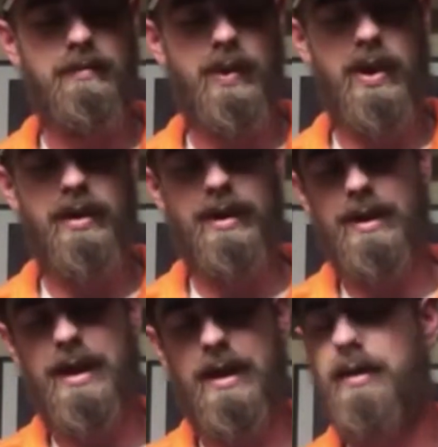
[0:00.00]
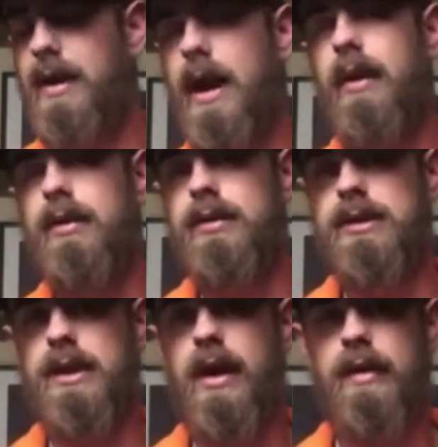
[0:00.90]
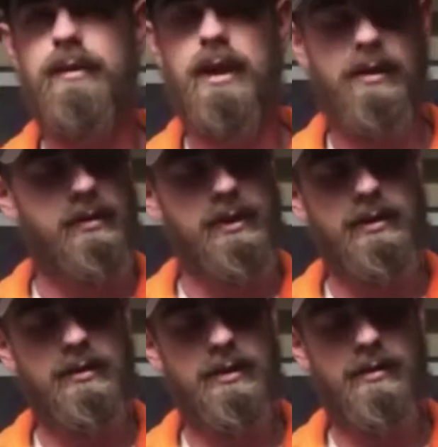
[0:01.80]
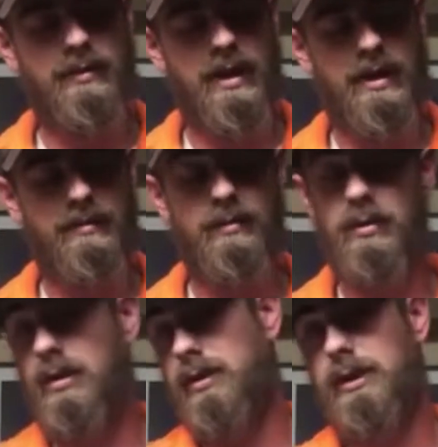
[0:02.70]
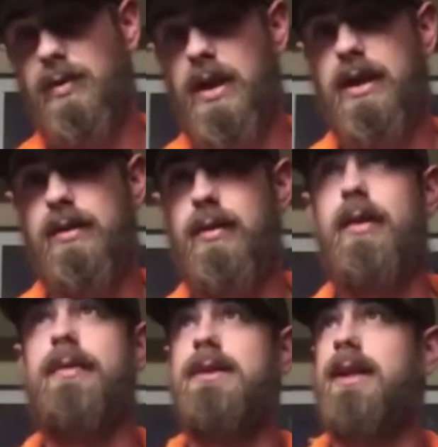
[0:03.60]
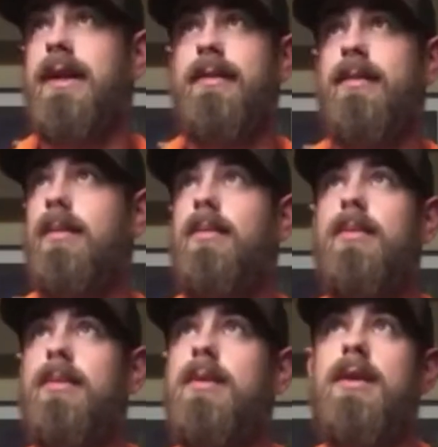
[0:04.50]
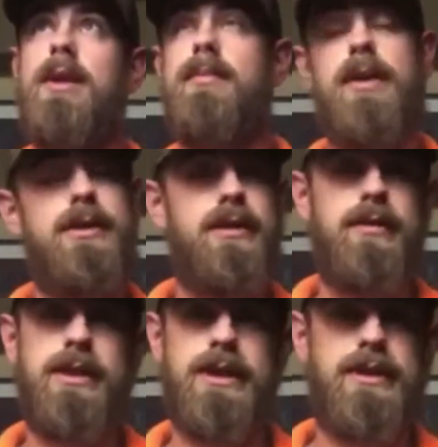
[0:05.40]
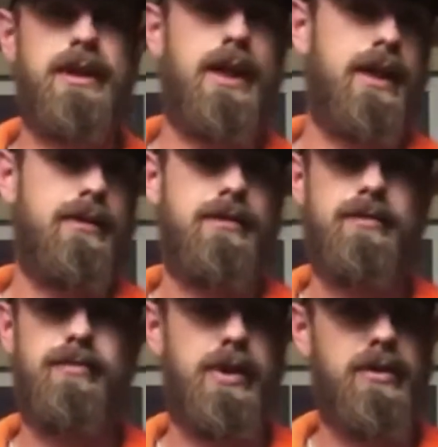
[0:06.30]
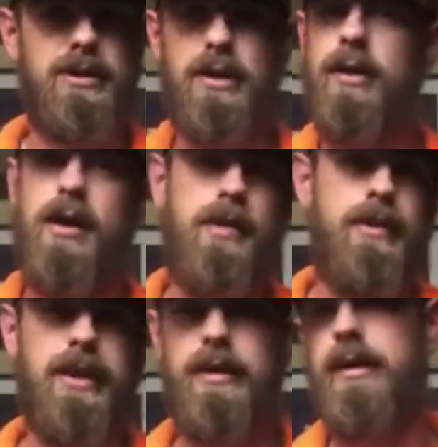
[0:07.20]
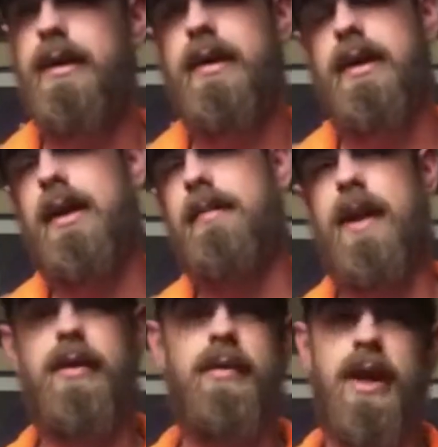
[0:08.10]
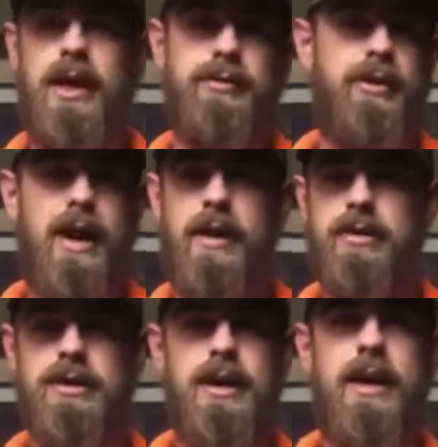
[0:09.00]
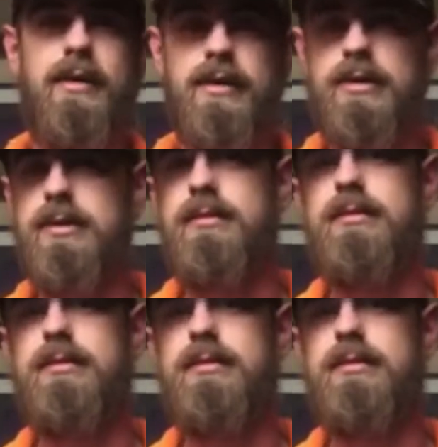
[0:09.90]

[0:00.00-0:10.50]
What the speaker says: But again, I don't use it often. I only use it when I'm really sweating, or if it's like 30 plus degrees outside, pure sun on me, and I'm at a range for hours and hours,